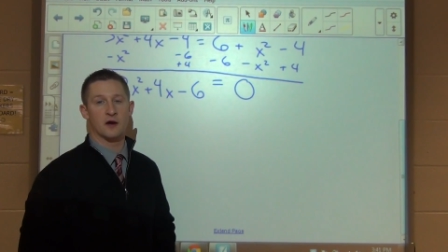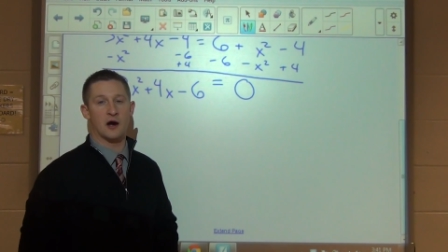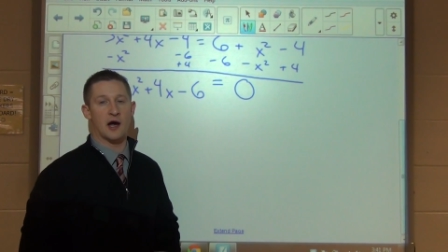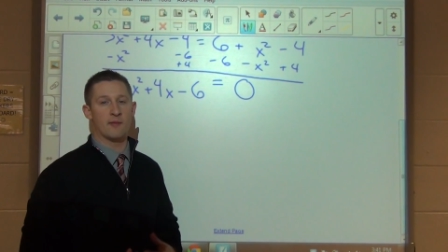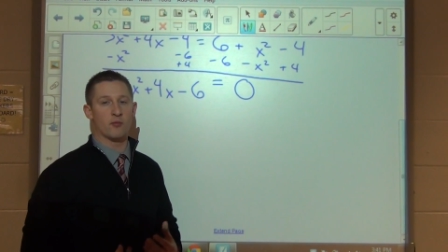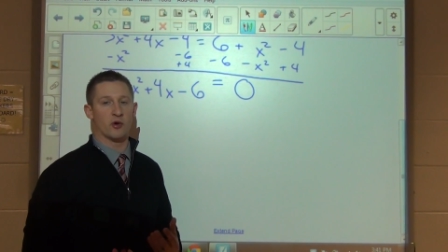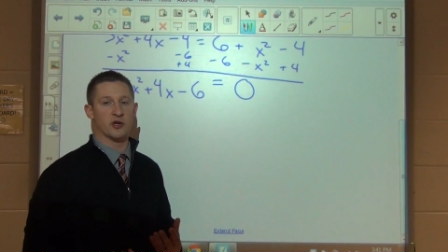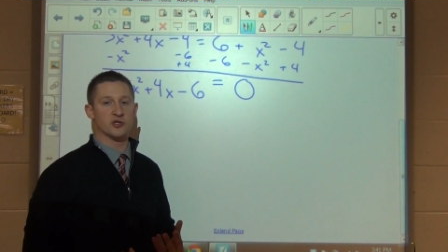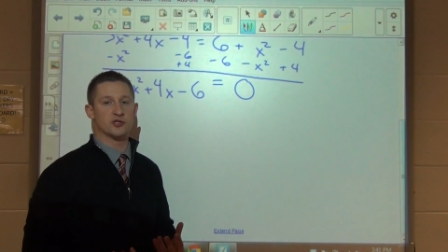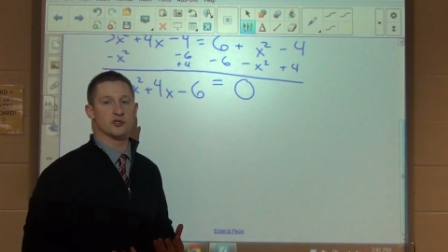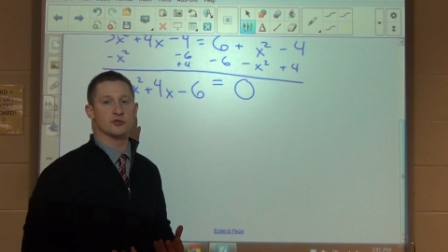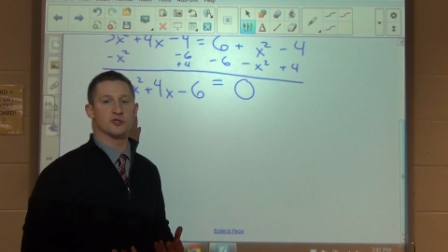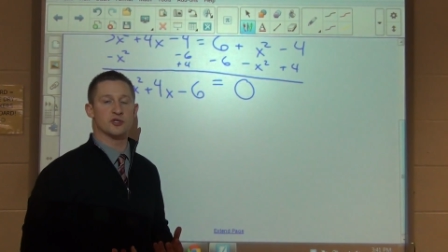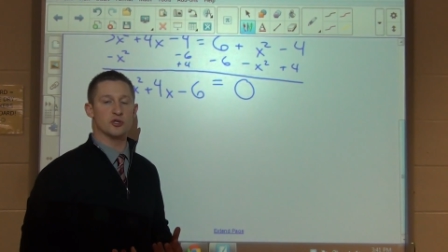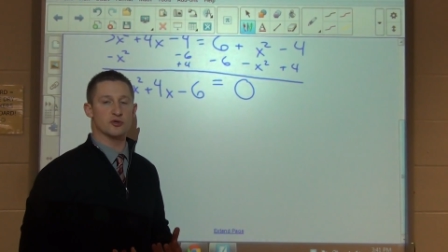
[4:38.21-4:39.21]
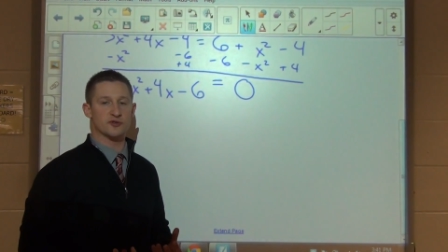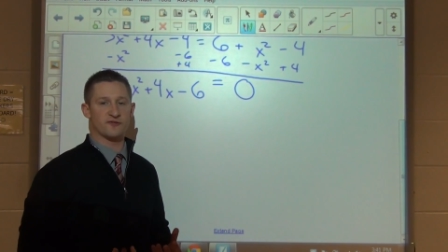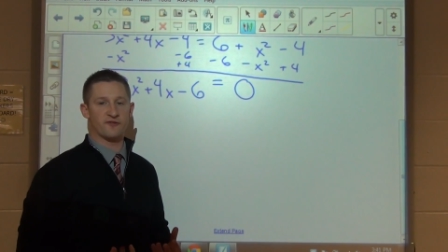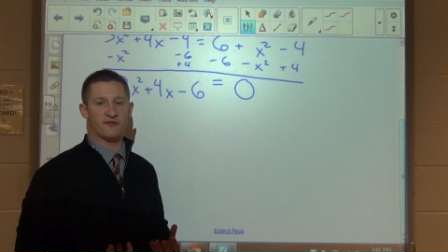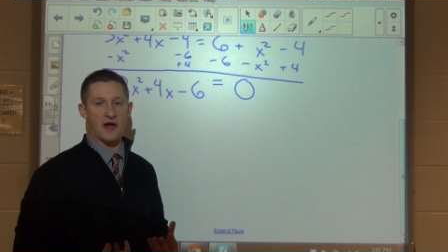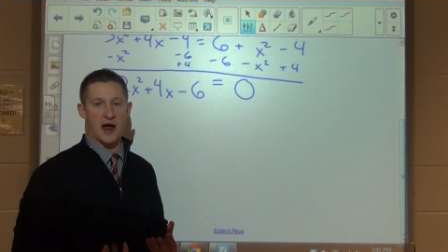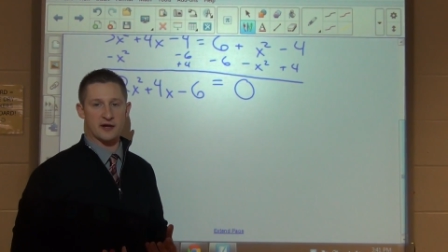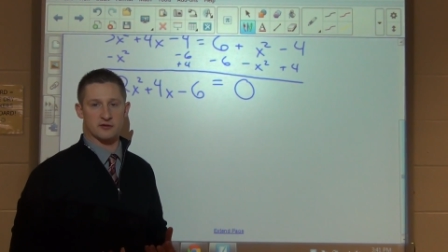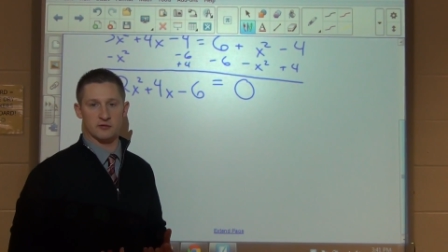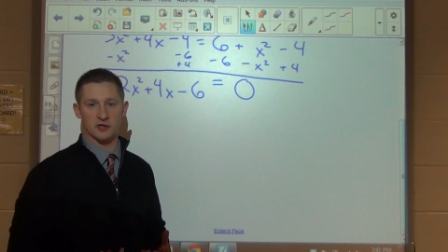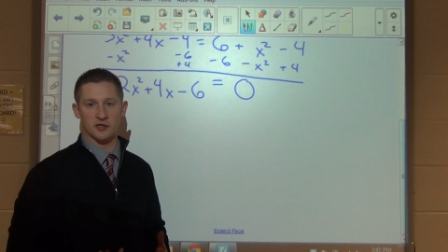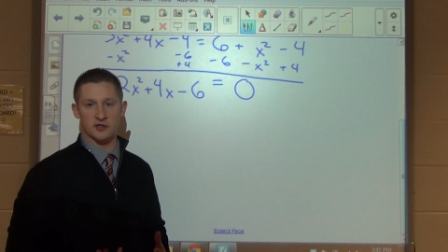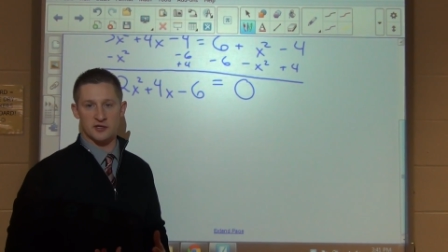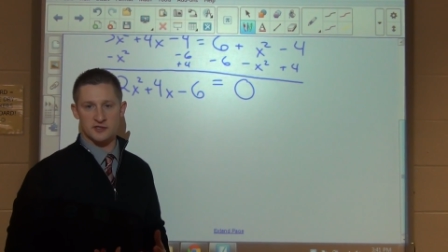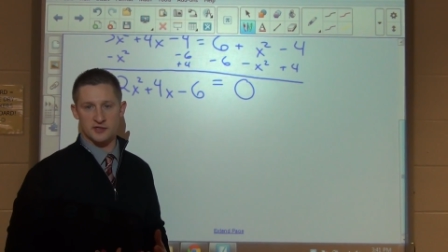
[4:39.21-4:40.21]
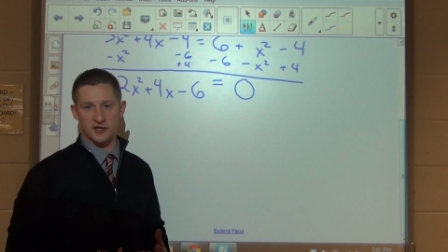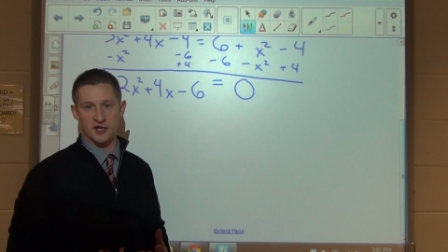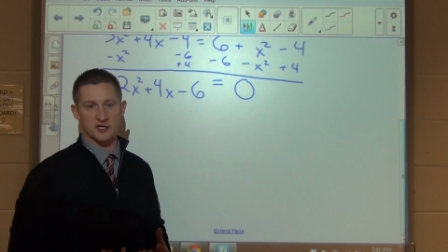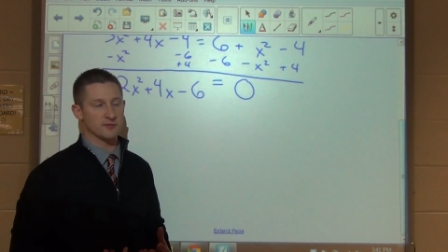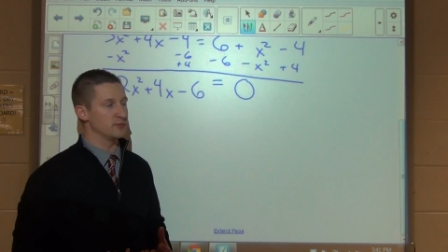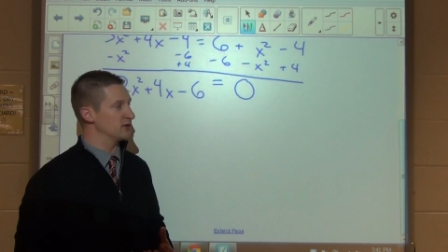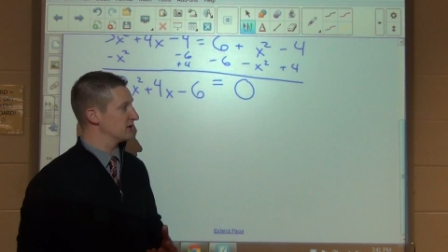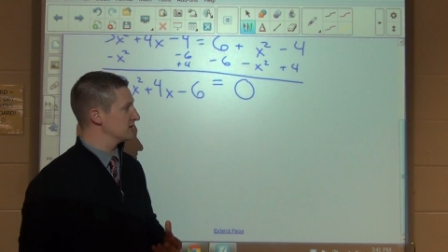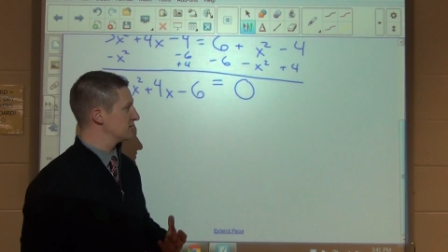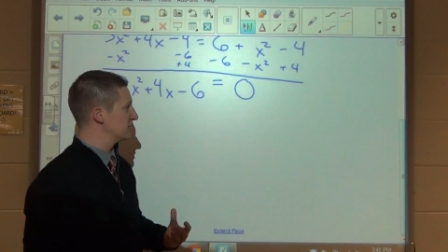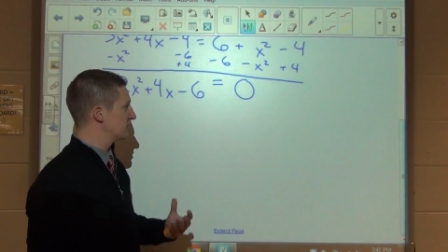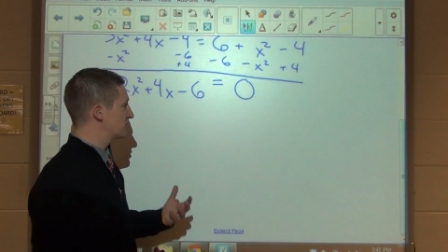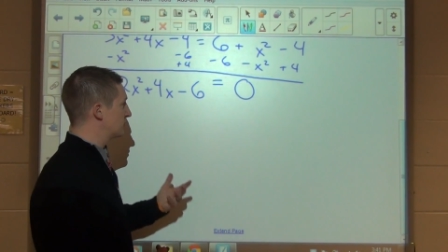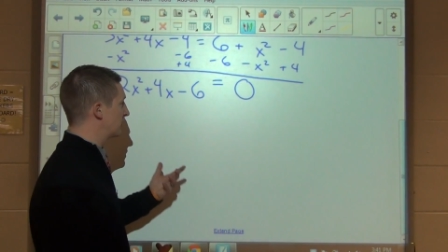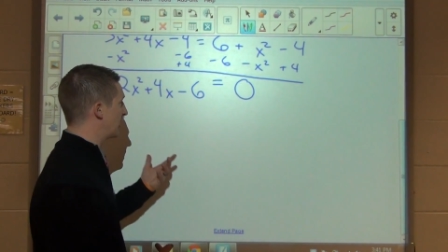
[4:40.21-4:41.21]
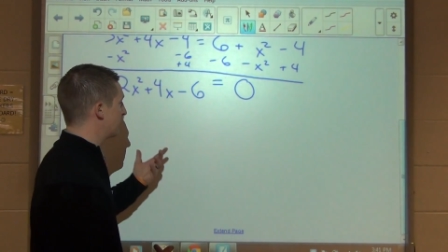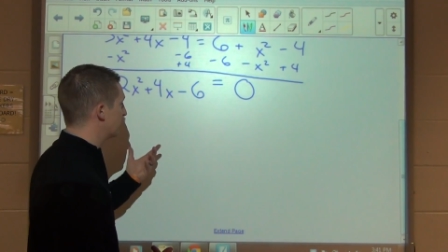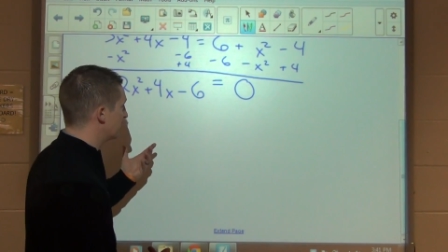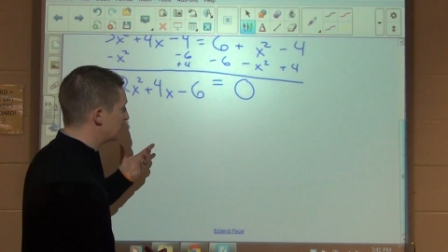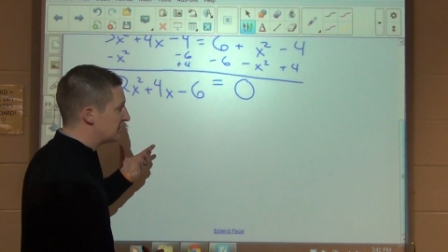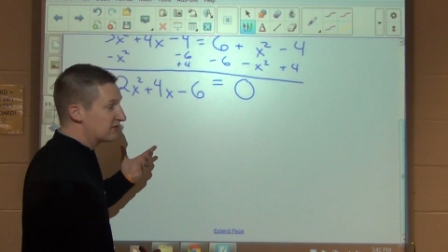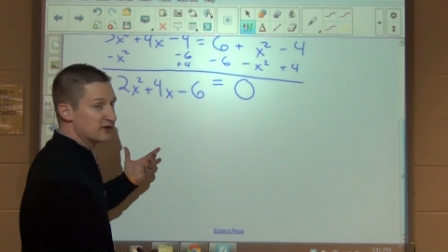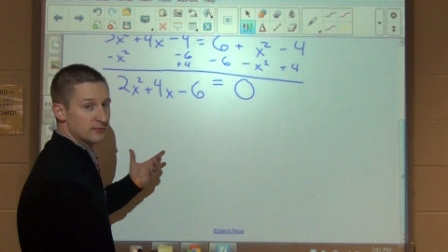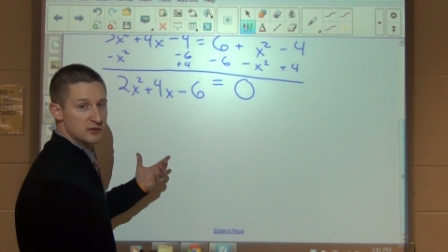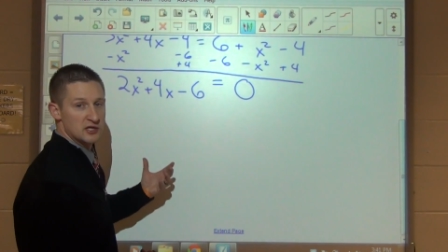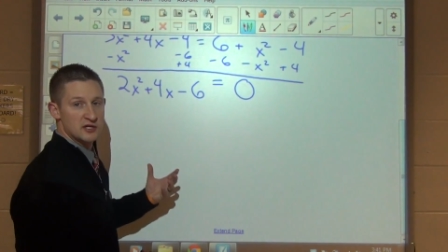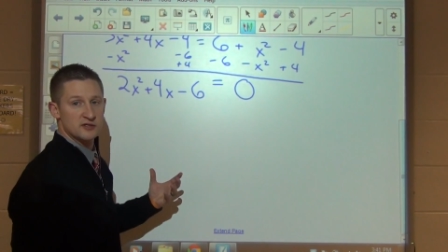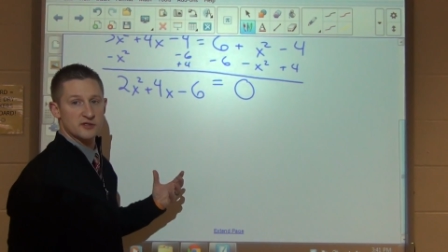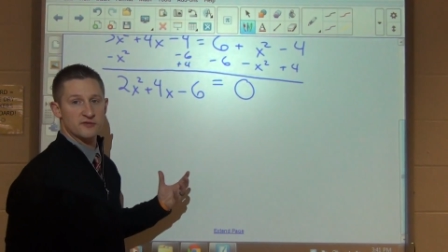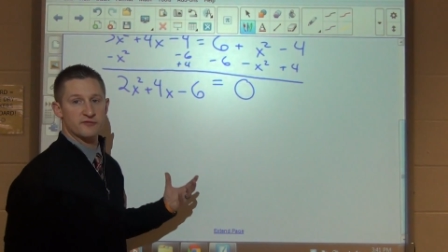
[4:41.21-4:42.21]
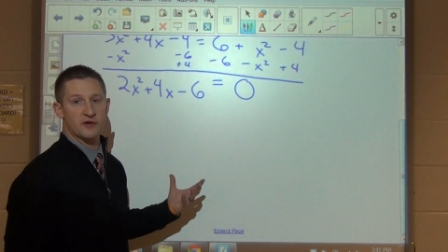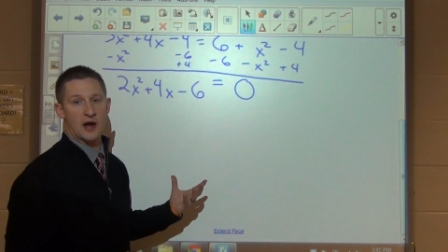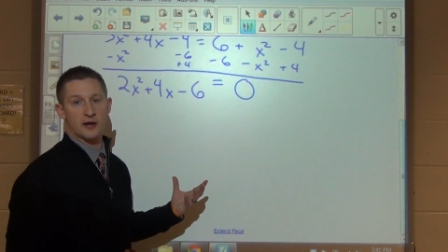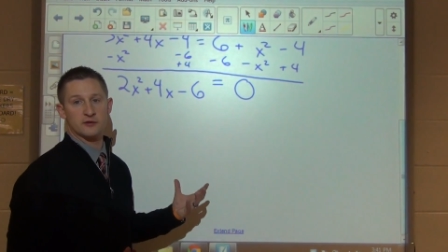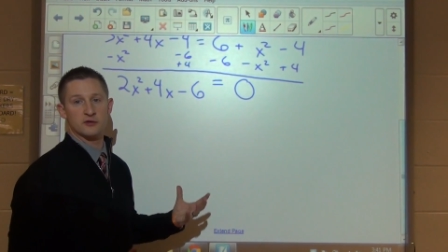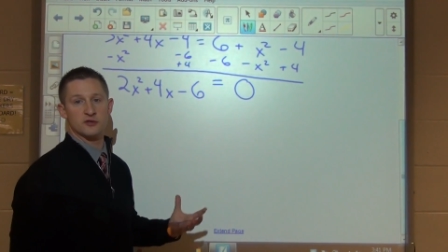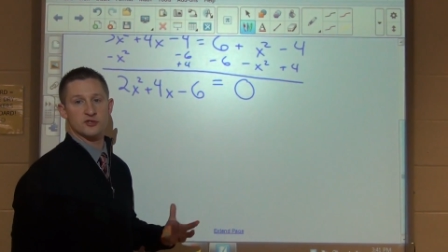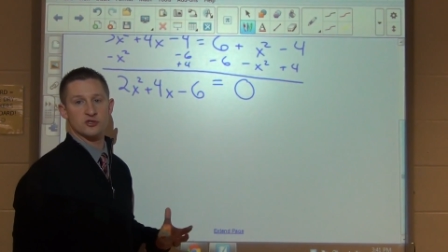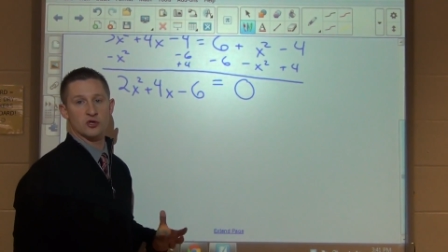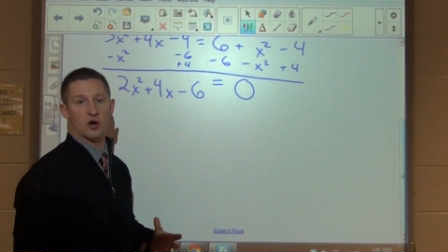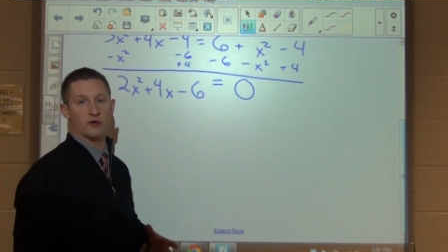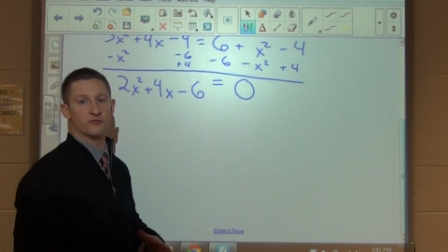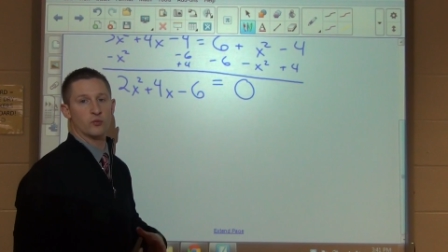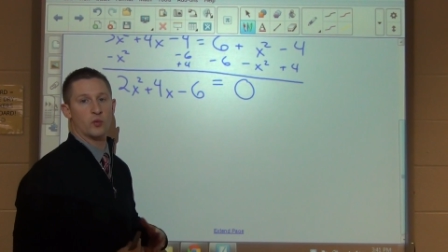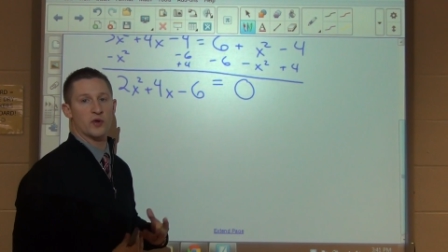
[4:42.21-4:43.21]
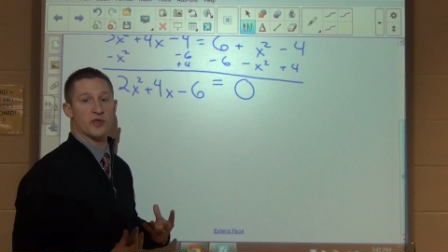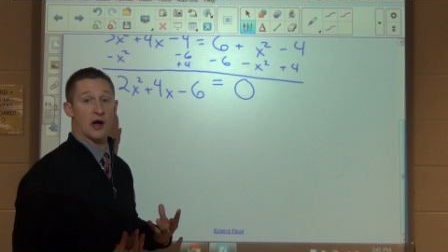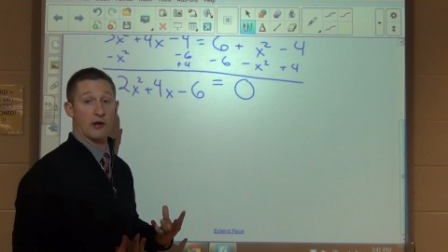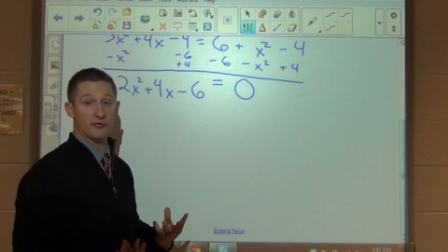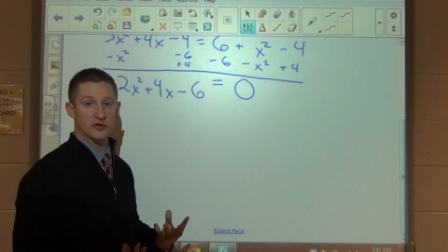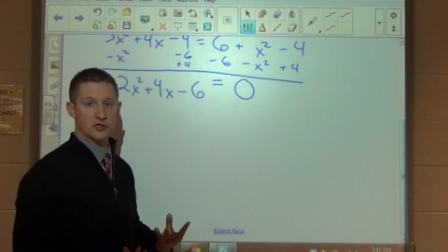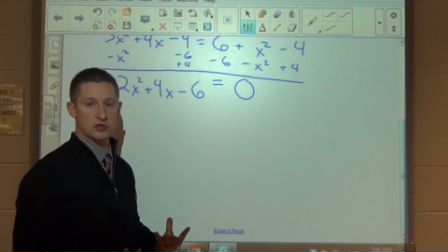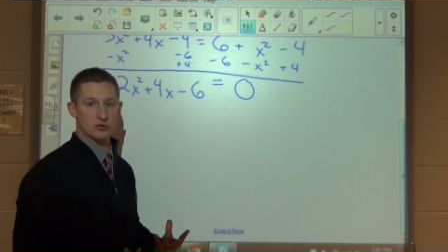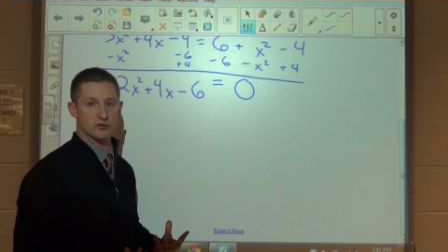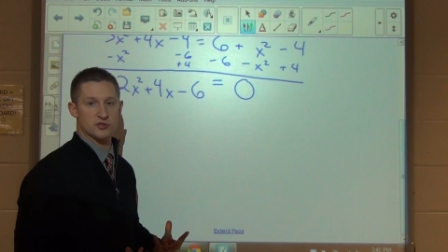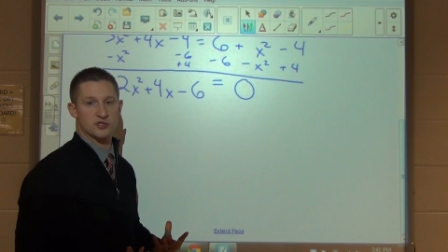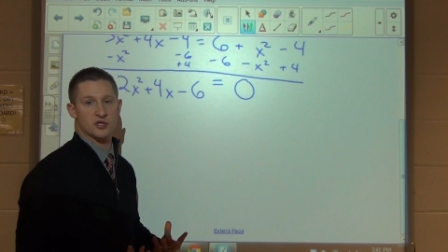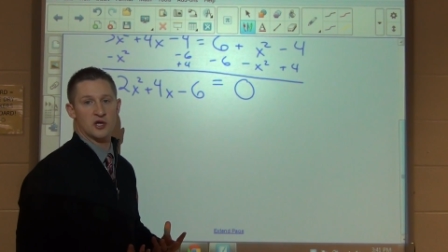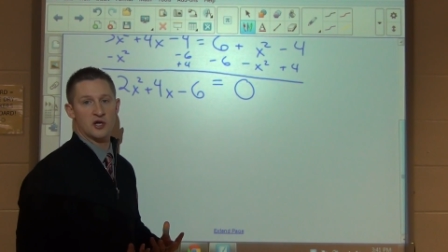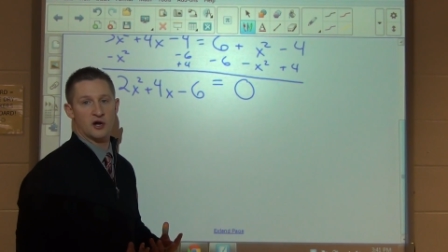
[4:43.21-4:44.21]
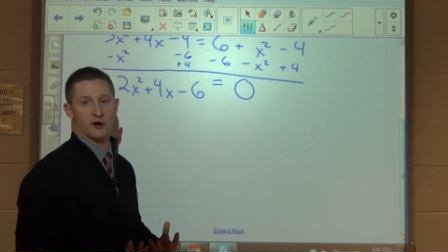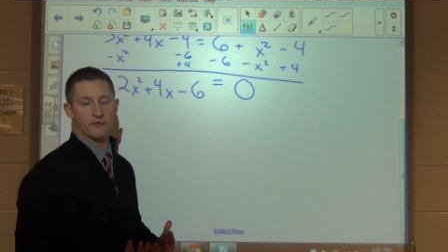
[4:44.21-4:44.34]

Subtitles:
I'm going to choose to use factoring in this case because this one I believe can be easily factored and solved without the use